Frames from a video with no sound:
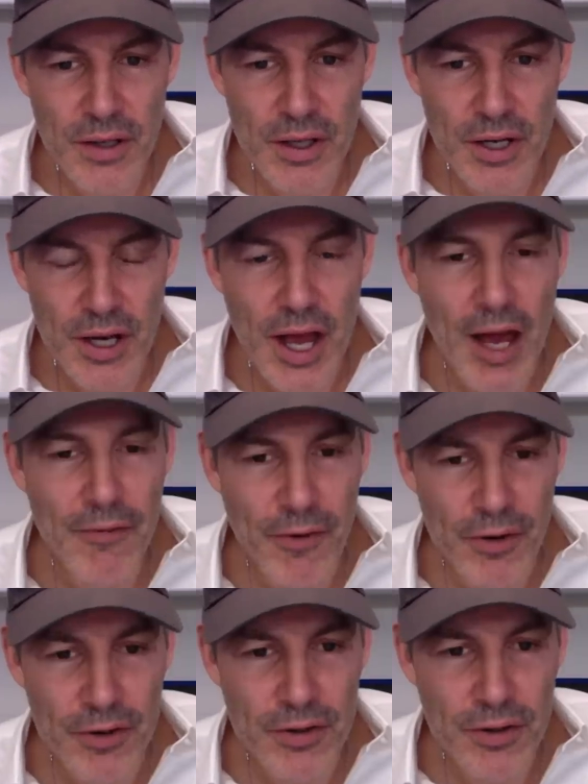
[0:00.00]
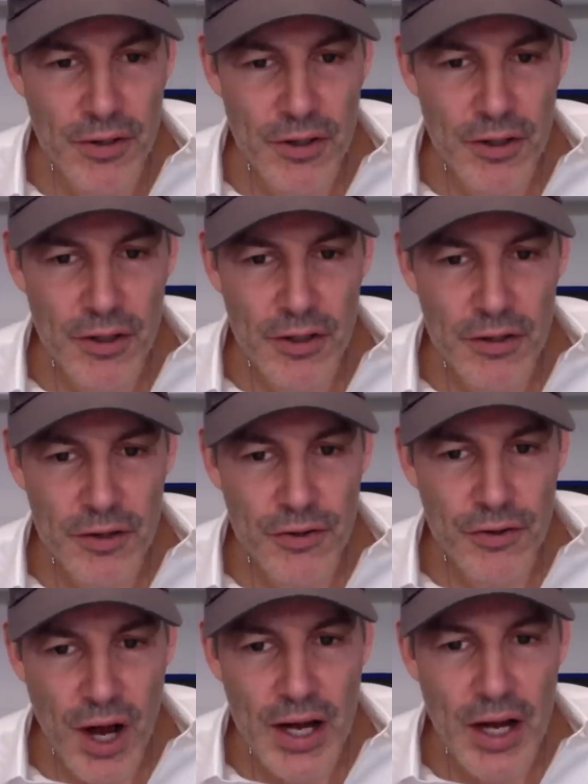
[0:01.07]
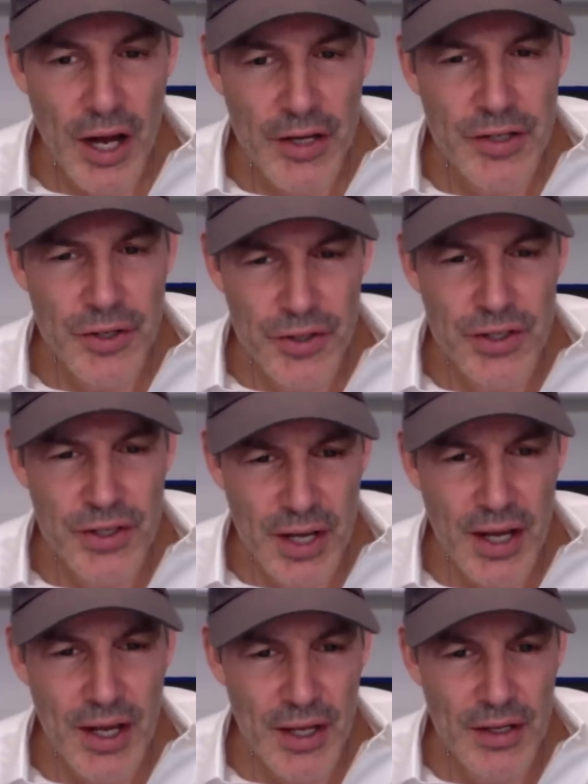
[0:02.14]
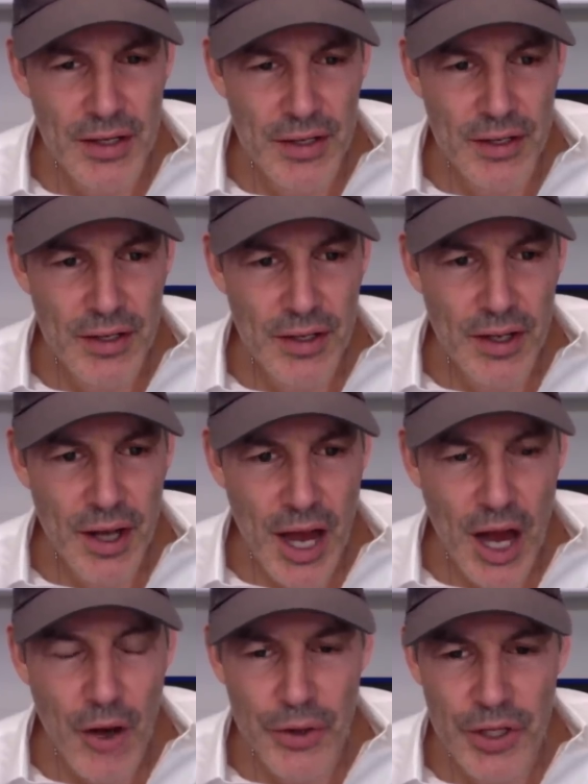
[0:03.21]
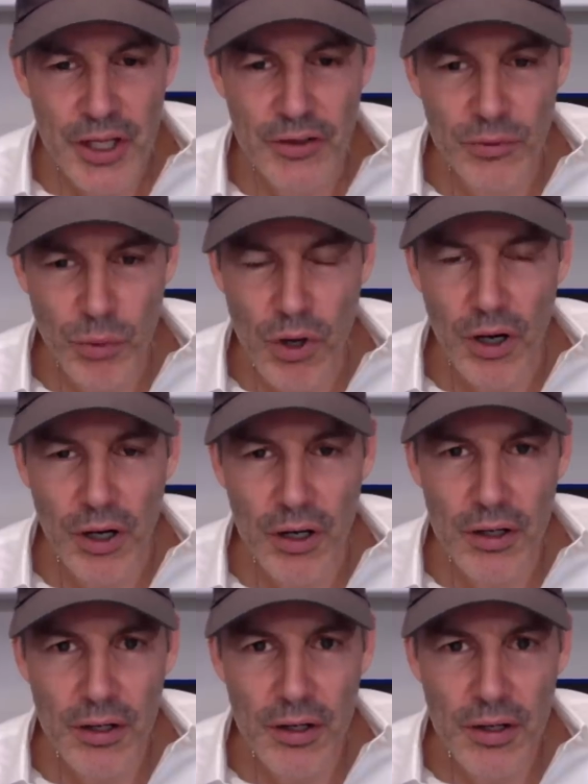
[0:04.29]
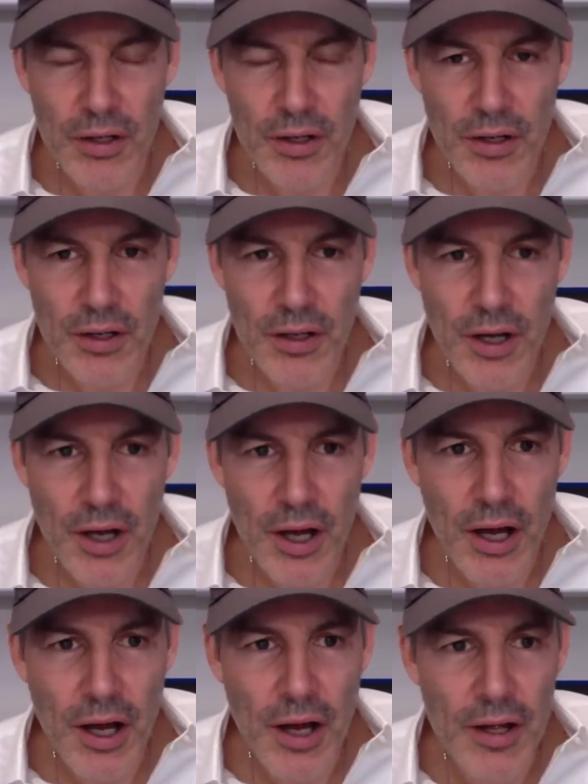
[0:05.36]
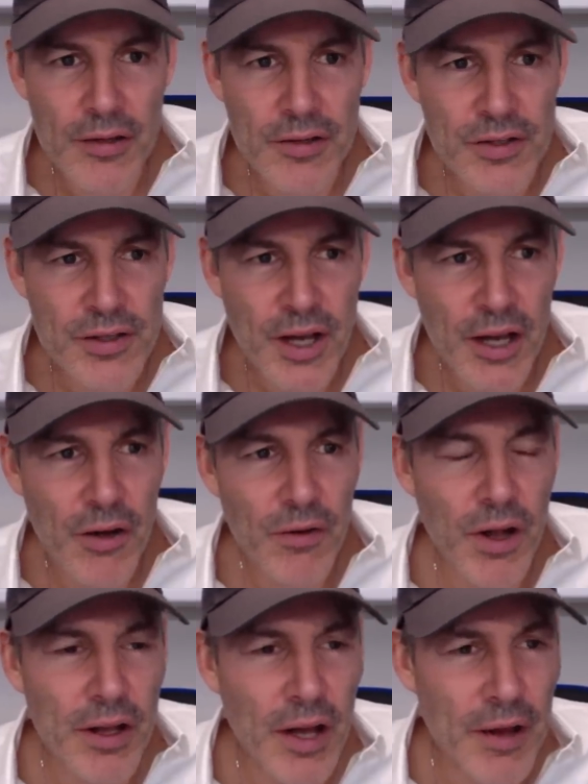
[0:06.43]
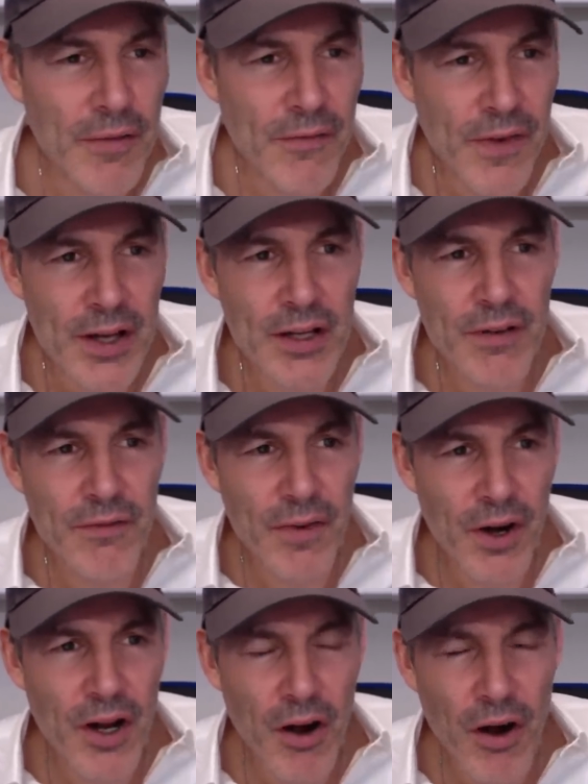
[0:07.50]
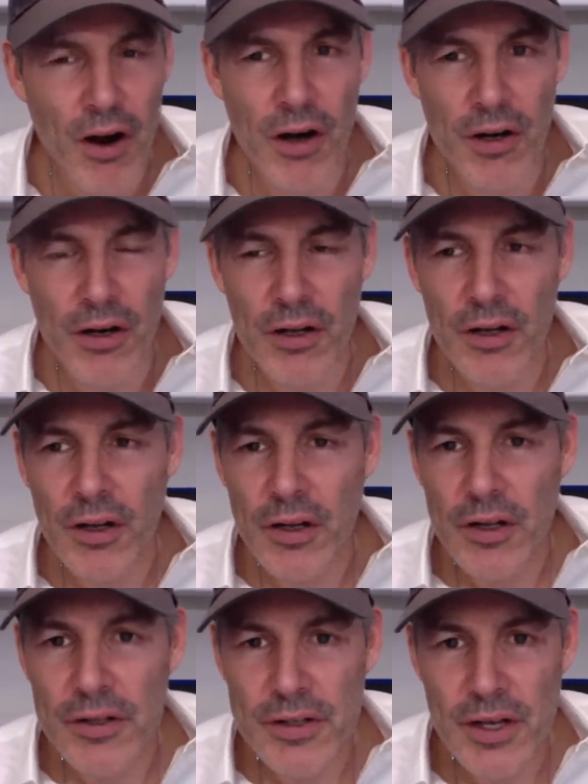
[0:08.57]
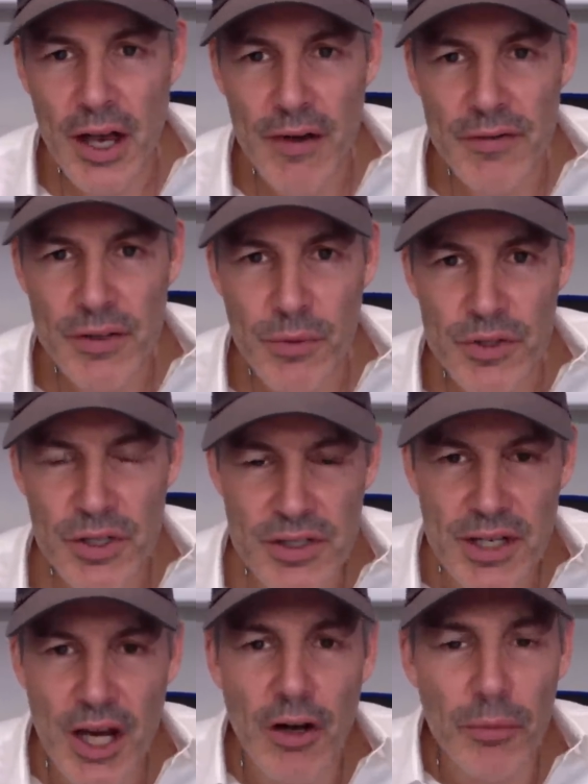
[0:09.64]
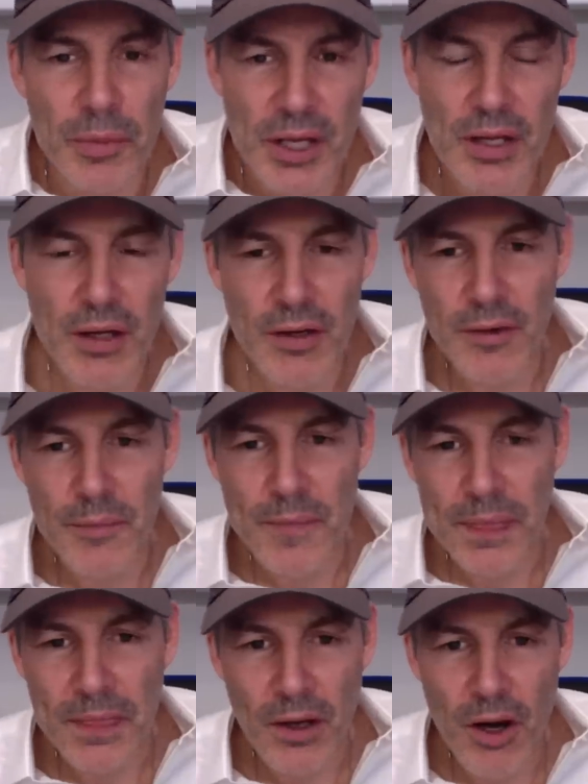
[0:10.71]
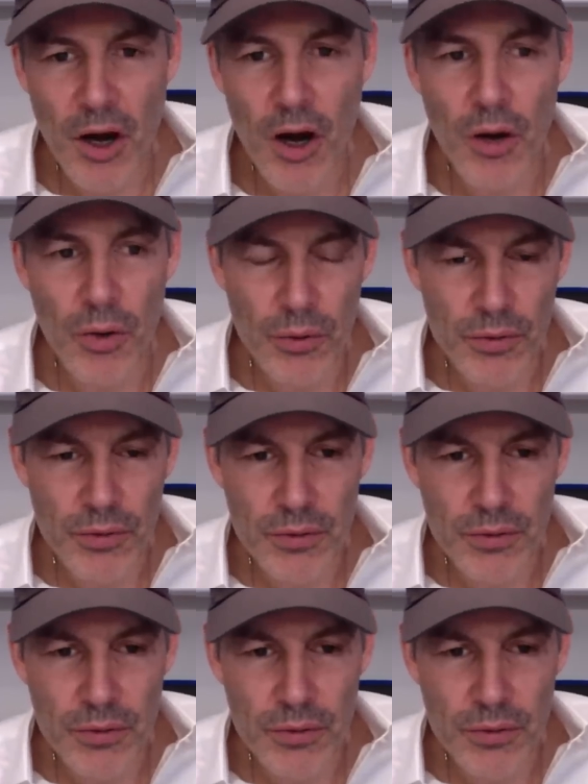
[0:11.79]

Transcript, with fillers: in an effort to try to understand how things work. I just, I don't, I, I find it very hard to have someone just tell me, oh,